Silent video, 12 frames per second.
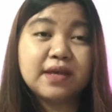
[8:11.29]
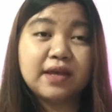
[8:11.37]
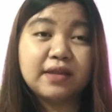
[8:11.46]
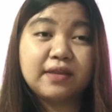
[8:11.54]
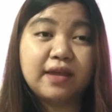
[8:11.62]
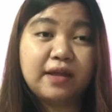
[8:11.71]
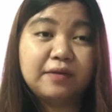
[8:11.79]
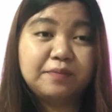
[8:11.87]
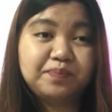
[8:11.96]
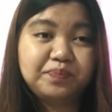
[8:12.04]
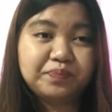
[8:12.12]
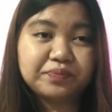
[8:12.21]
and then
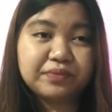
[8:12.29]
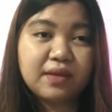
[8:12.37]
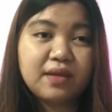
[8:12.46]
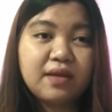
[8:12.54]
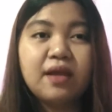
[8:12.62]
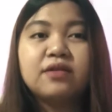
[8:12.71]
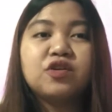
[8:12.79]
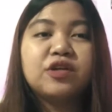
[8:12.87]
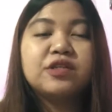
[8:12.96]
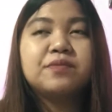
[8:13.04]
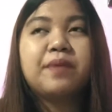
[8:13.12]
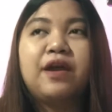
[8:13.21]

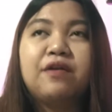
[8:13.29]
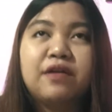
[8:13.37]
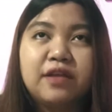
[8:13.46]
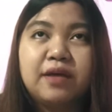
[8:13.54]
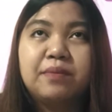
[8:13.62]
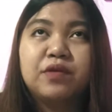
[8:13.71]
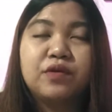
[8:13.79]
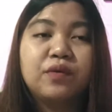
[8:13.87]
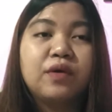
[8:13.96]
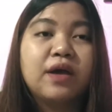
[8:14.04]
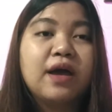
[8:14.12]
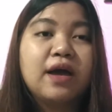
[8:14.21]
transpiring them to